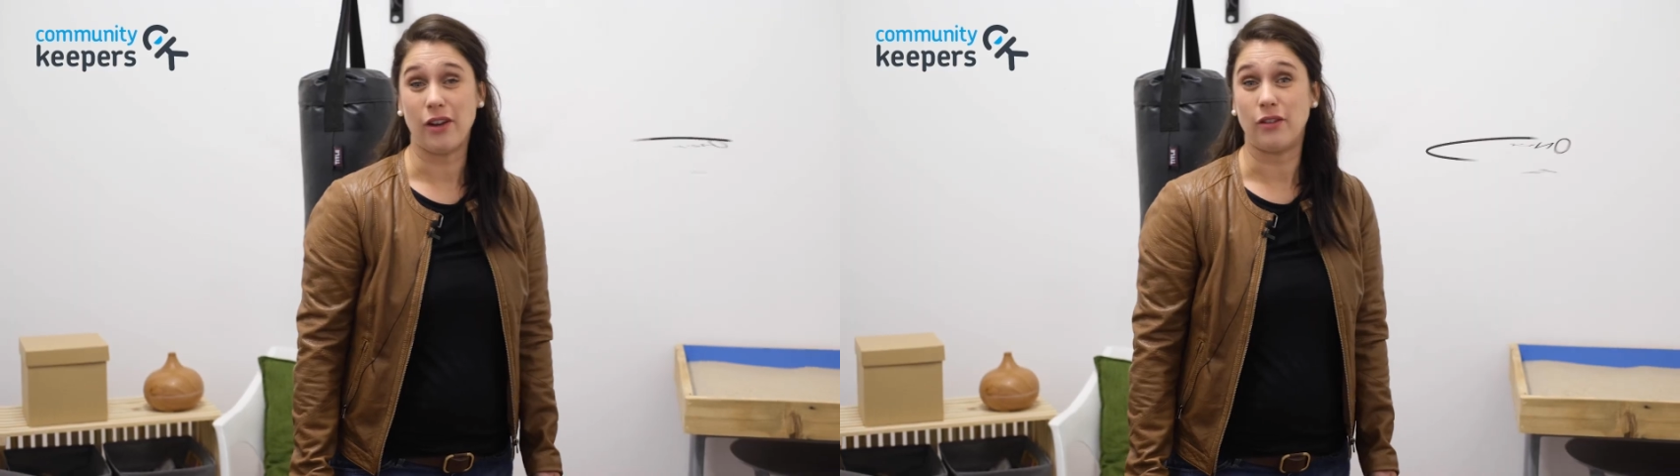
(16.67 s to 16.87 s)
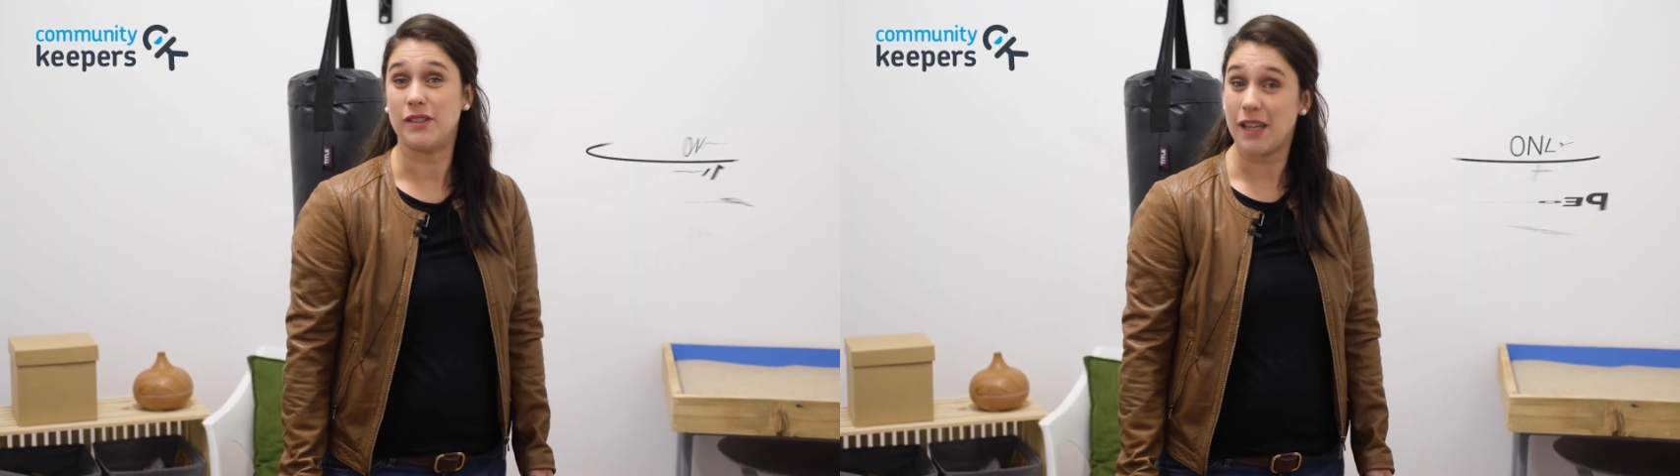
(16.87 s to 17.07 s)

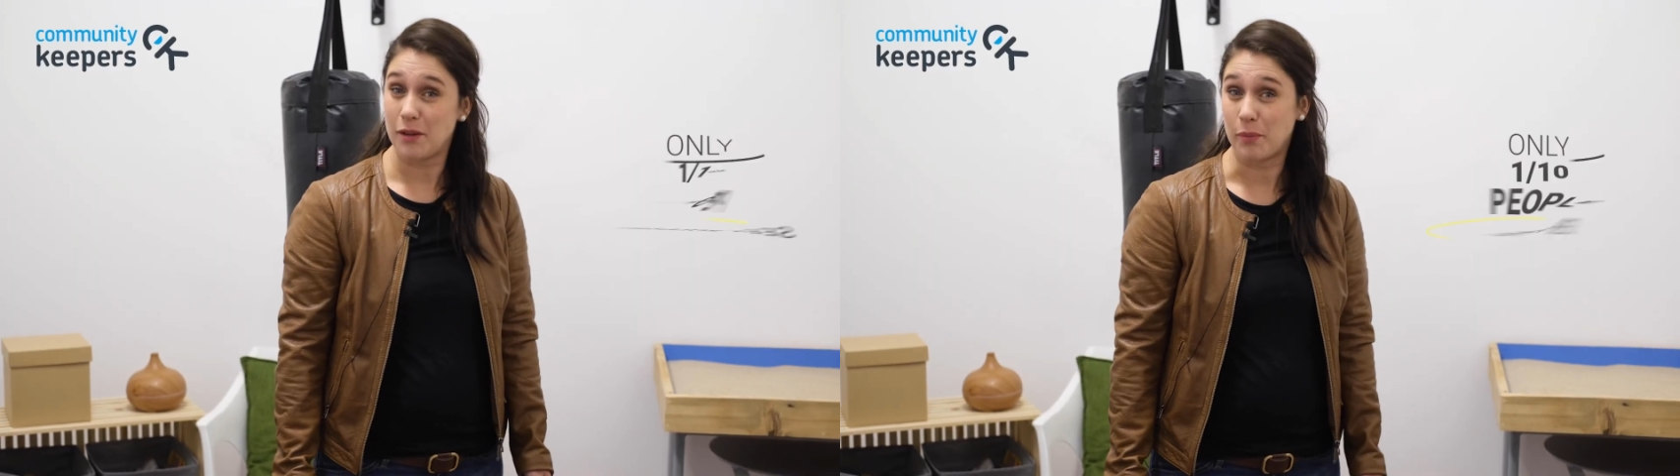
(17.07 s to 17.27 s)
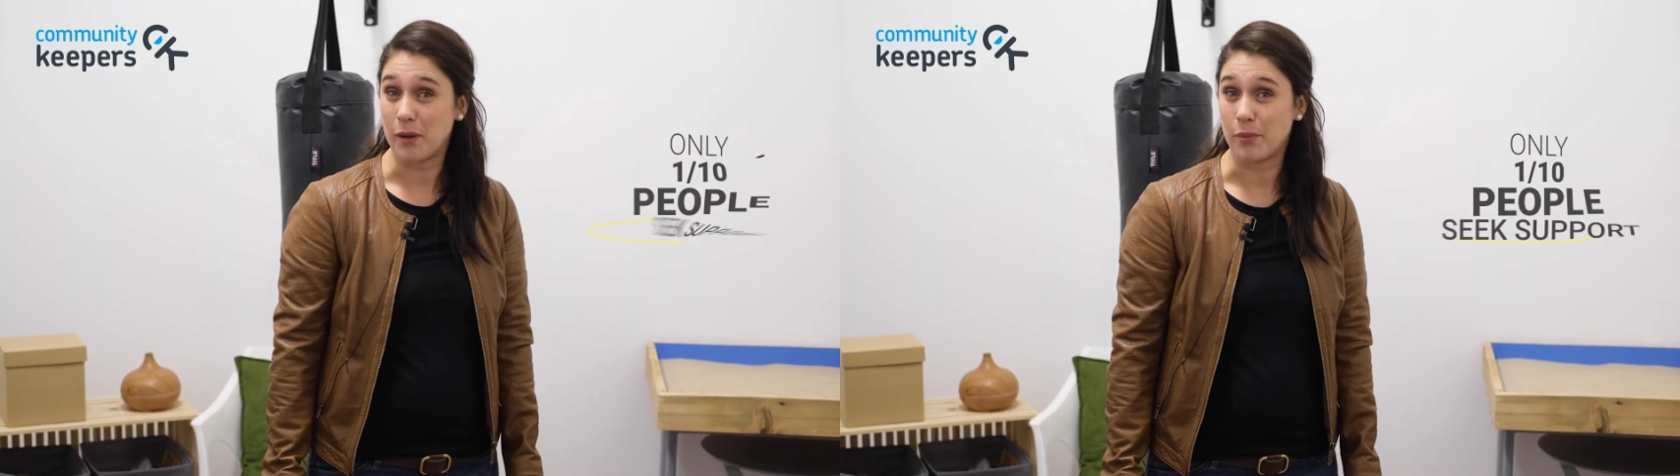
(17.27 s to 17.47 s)
out of
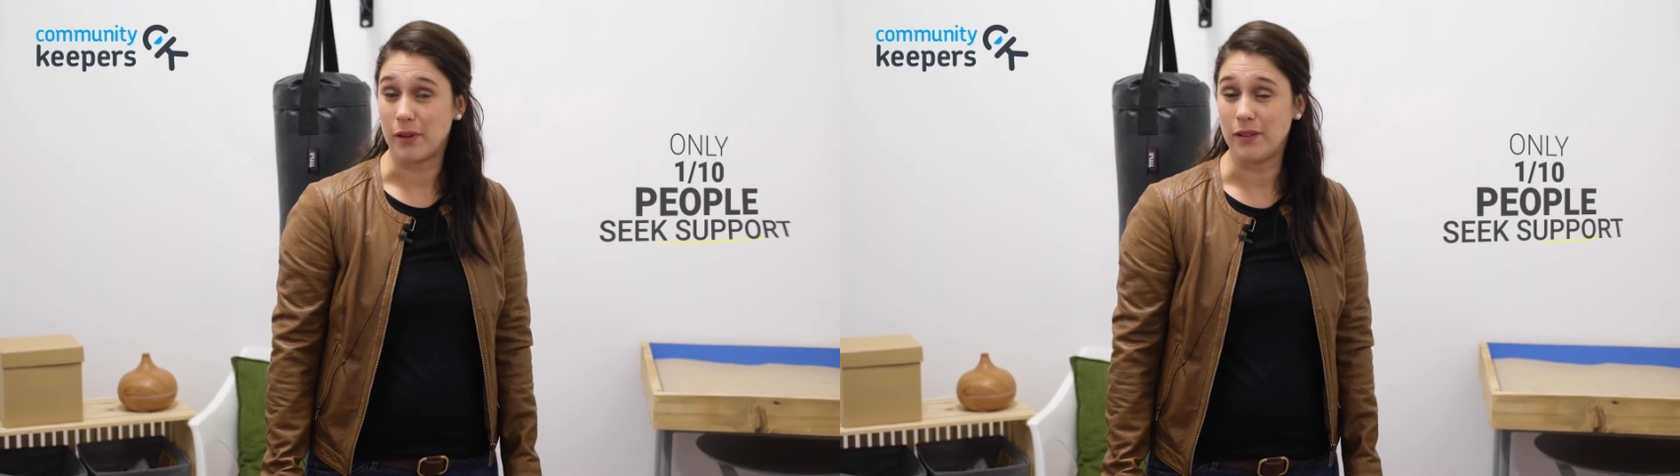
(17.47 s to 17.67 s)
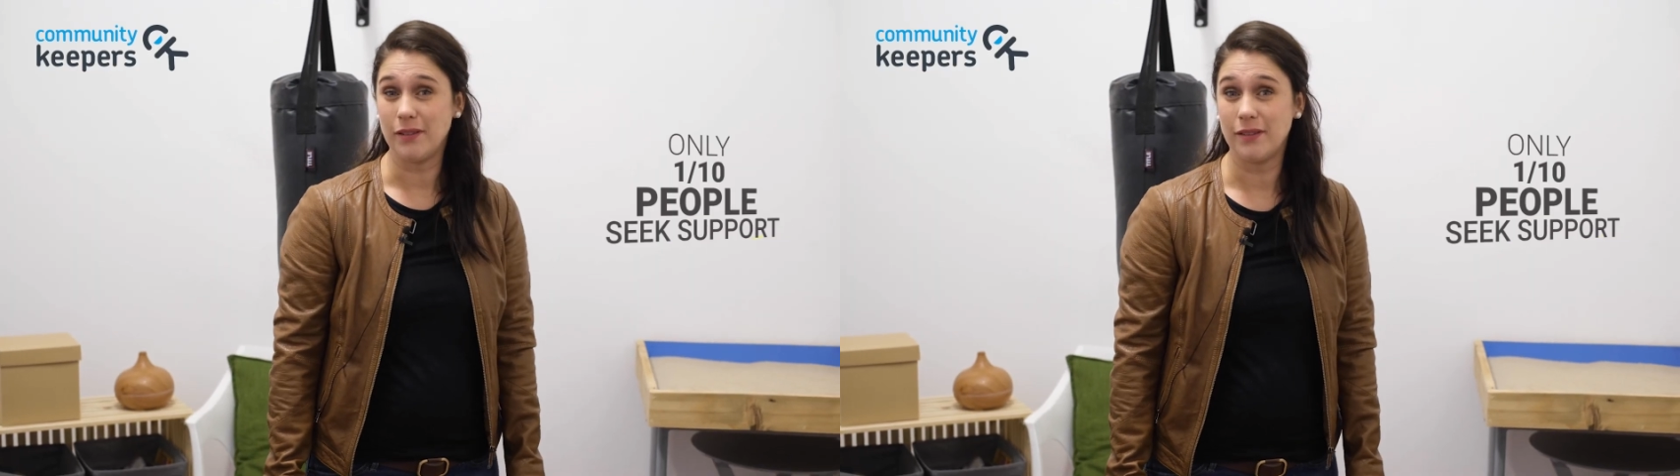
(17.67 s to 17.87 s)
10
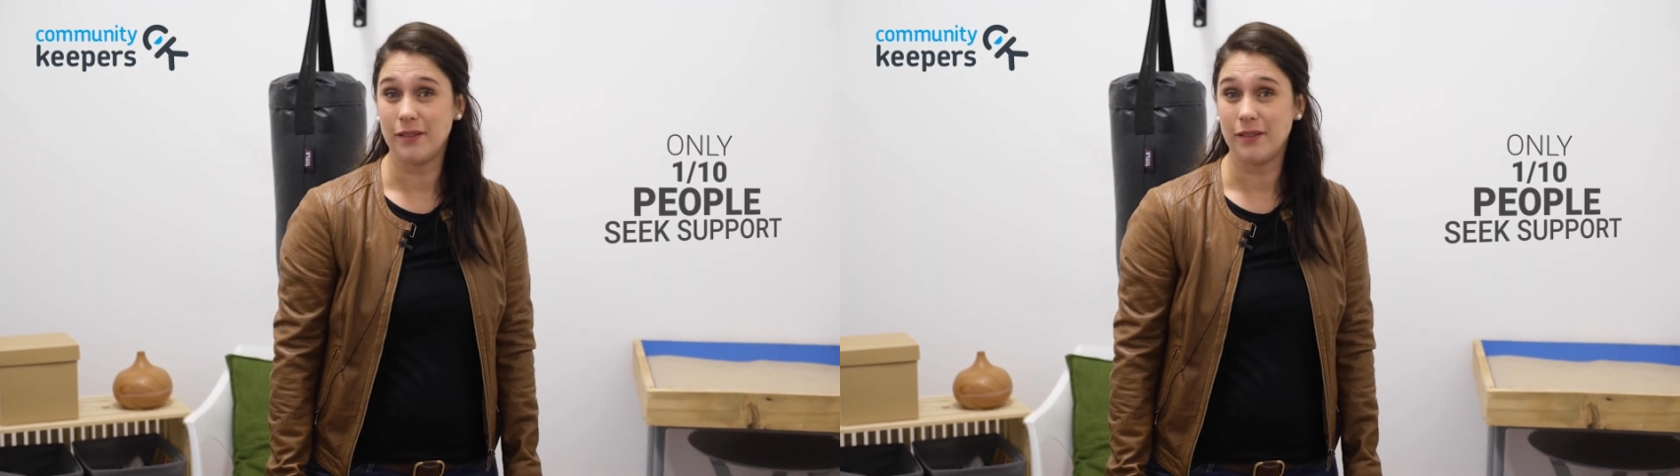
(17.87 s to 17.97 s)
people